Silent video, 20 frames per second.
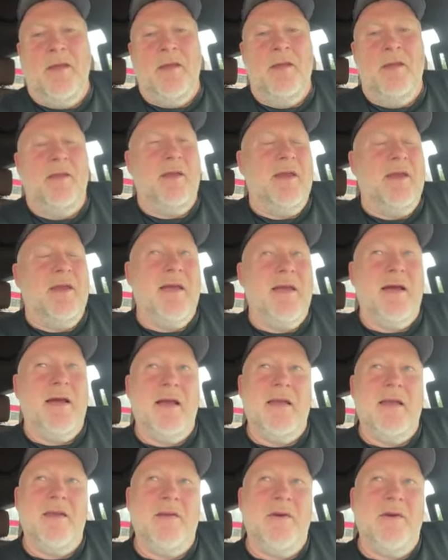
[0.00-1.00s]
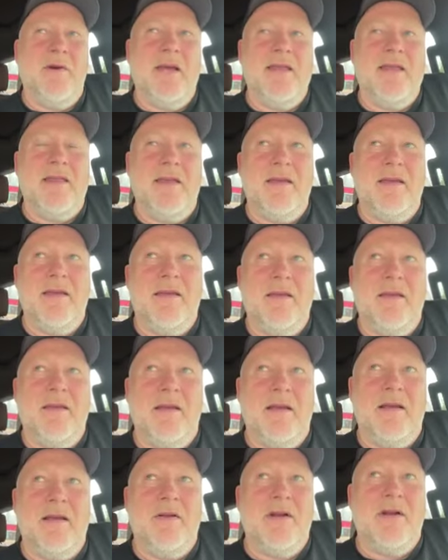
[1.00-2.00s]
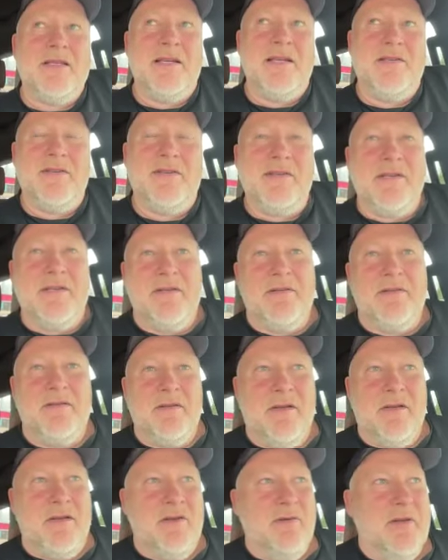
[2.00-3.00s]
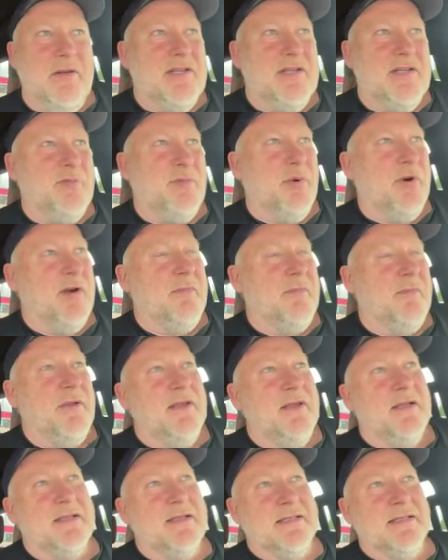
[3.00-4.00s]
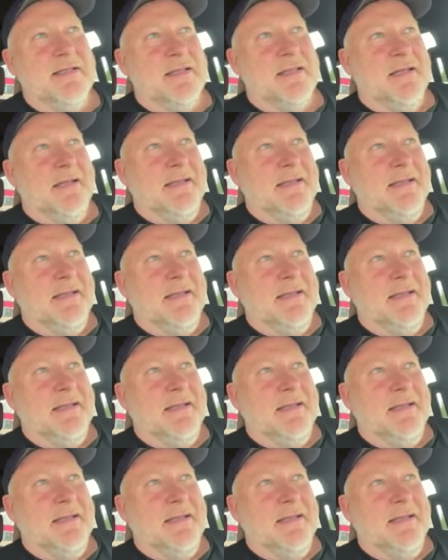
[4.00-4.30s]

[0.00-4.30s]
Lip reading: Yeah, I think cross country is a unique sport because